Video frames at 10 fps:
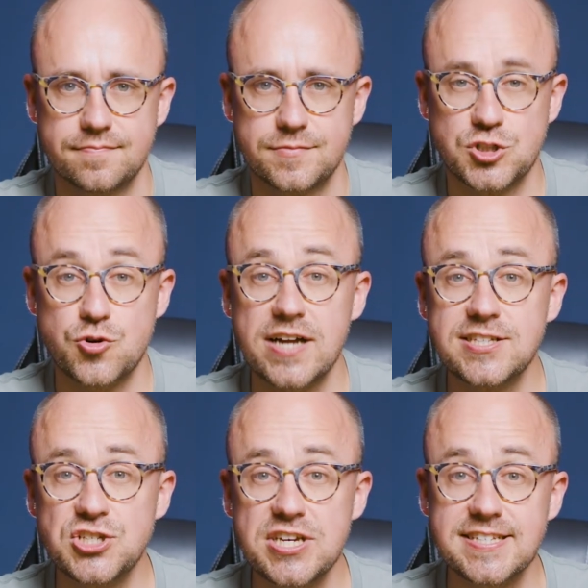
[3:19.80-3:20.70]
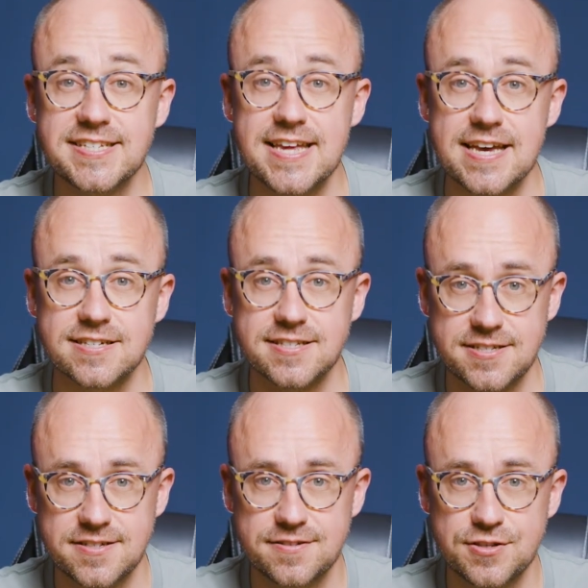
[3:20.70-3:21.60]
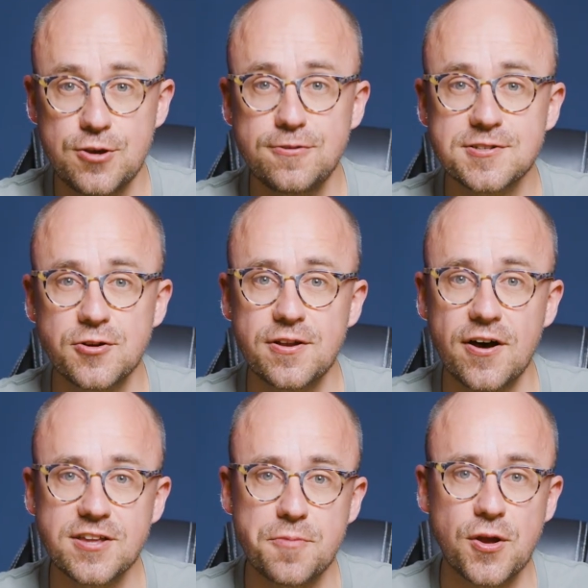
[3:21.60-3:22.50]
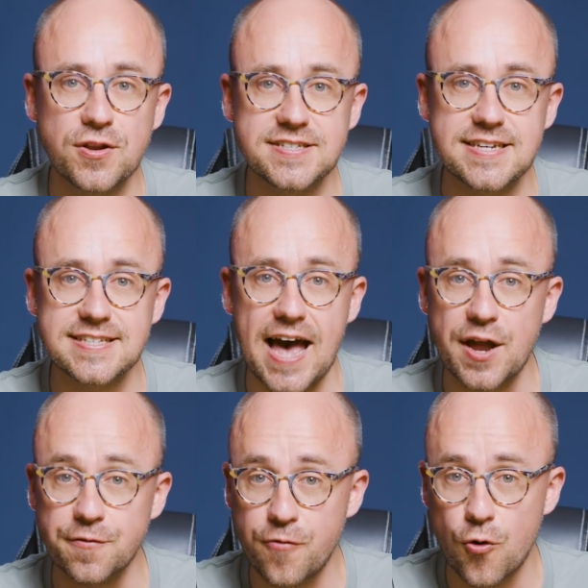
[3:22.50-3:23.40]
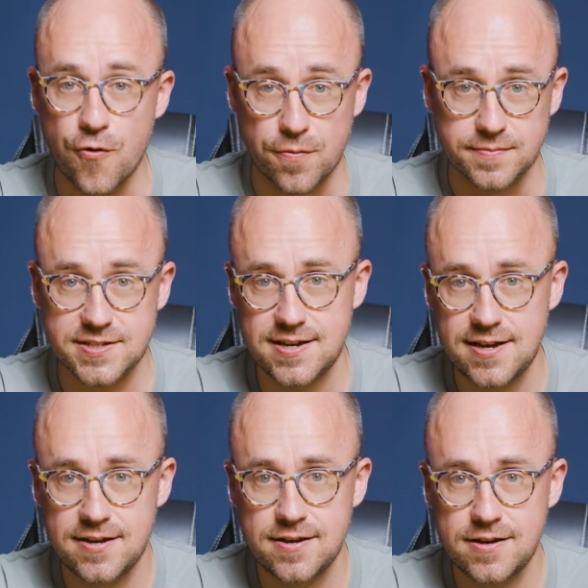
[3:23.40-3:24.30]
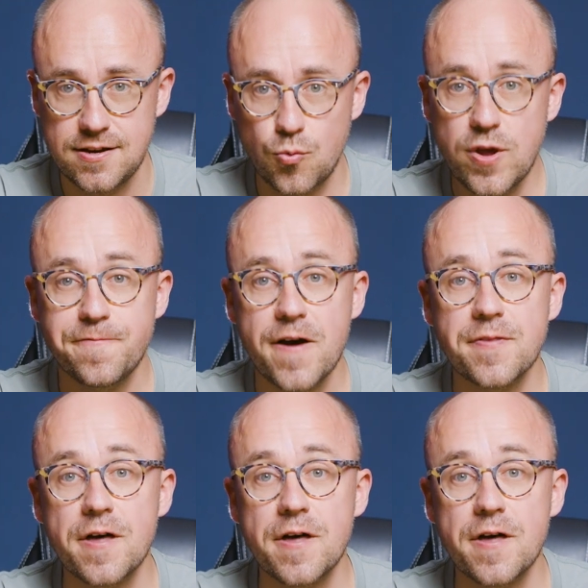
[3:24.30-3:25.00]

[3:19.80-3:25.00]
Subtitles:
Strategy 6. Use online communities and forums. We found